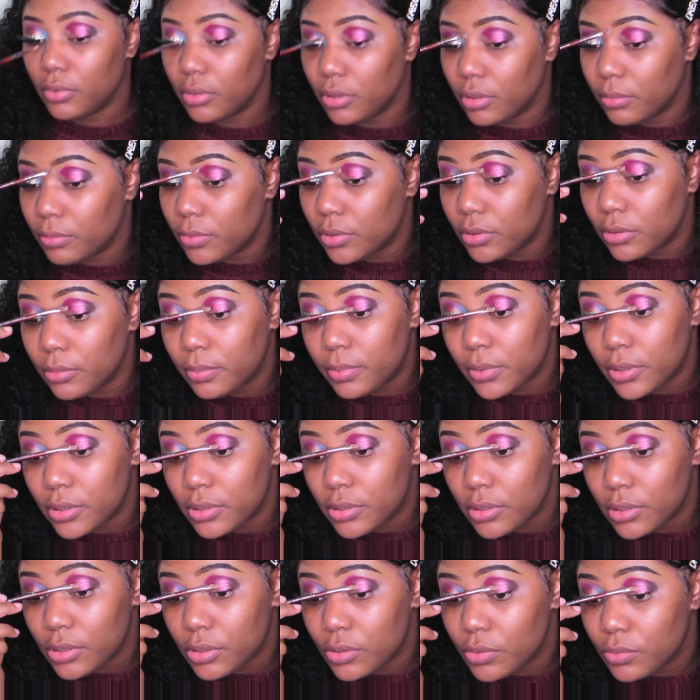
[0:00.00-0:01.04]
And I'm gonna
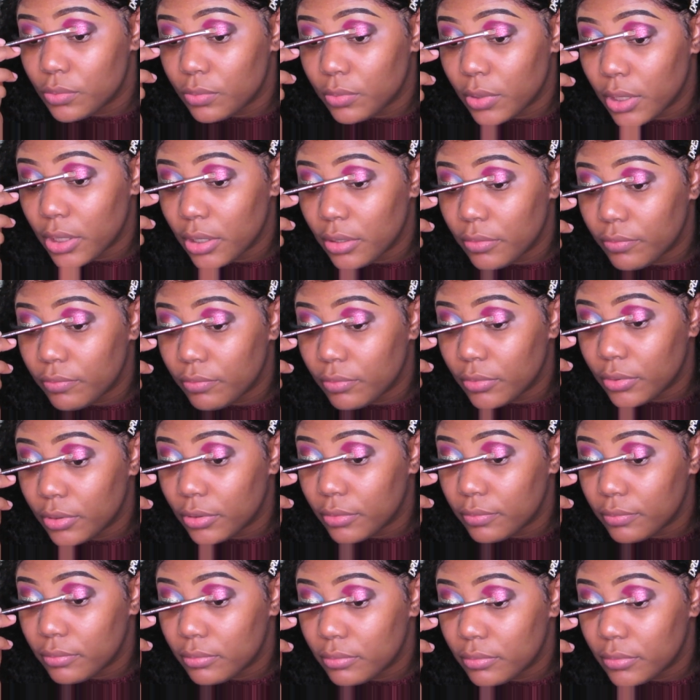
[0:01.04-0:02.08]
place this right in front
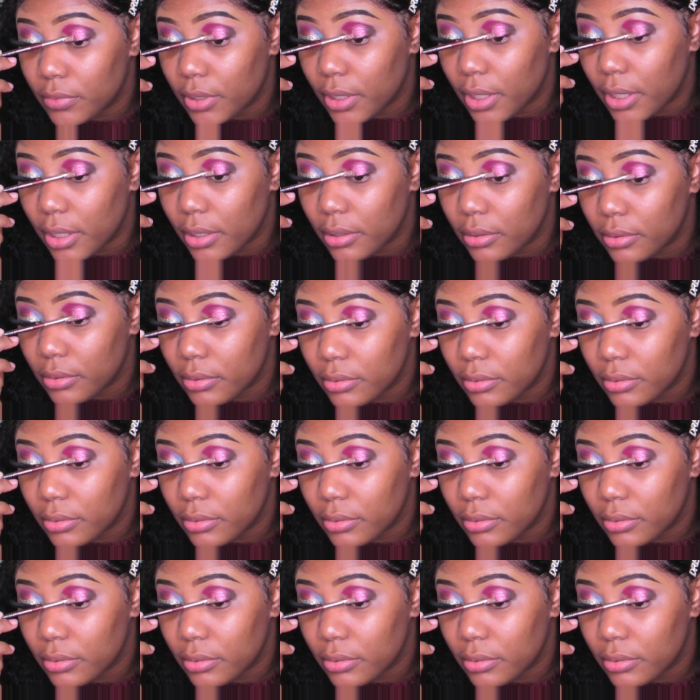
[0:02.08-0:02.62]
of that.